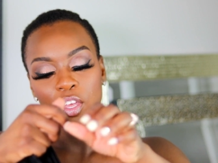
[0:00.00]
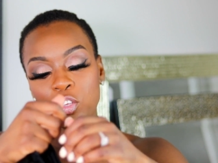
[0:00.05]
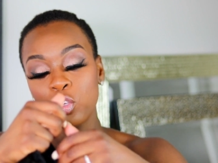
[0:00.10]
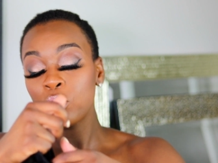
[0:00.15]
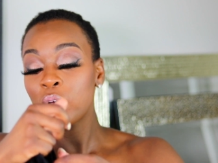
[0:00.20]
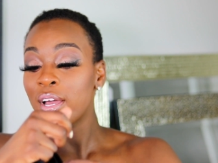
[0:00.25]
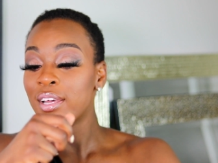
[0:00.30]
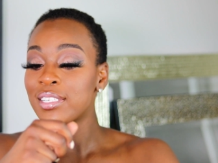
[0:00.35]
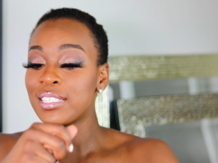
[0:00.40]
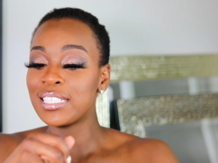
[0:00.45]

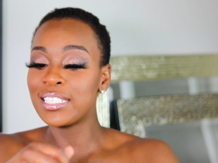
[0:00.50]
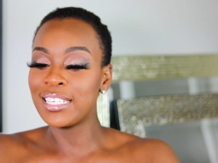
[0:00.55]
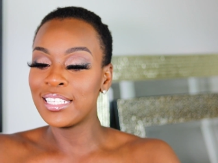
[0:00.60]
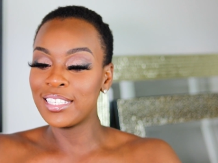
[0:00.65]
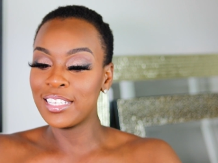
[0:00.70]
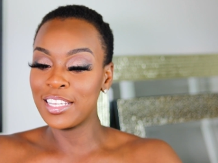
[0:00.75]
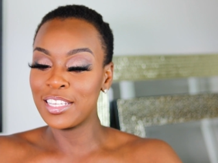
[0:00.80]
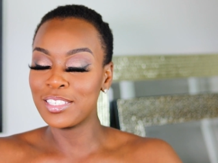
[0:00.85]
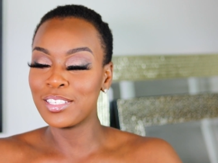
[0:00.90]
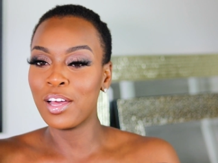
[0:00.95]
you guys
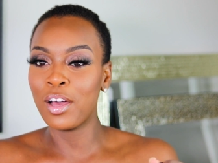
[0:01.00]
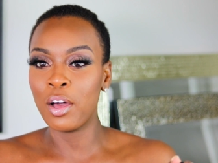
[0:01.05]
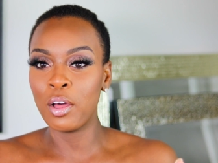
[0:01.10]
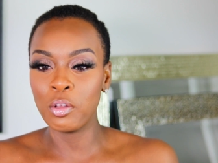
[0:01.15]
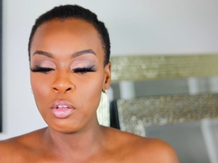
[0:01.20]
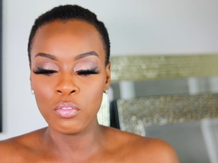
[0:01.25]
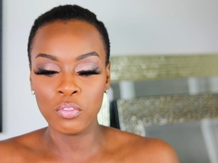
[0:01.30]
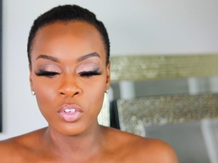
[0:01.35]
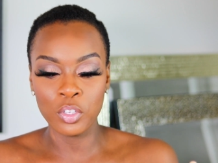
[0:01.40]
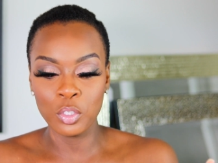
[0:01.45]
seen this
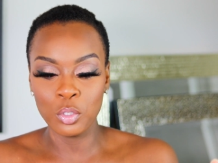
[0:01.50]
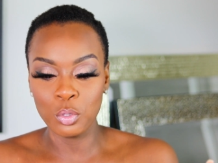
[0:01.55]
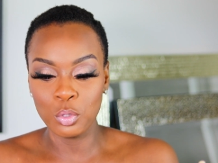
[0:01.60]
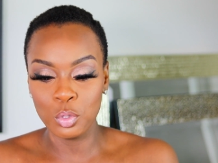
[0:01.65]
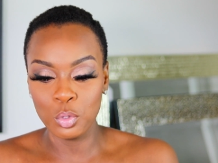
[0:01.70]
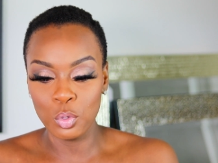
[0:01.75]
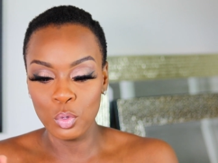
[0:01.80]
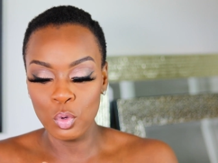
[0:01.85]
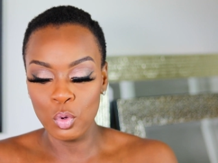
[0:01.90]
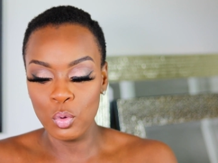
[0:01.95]
all over
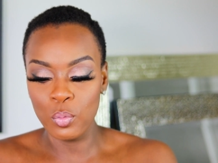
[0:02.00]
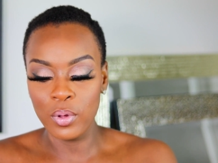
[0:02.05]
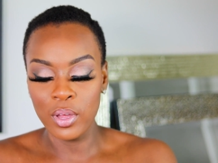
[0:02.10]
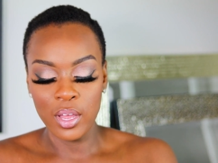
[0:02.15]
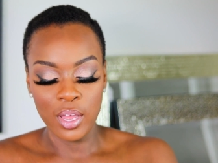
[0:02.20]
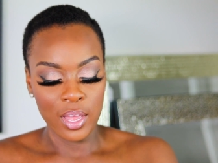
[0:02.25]
youtube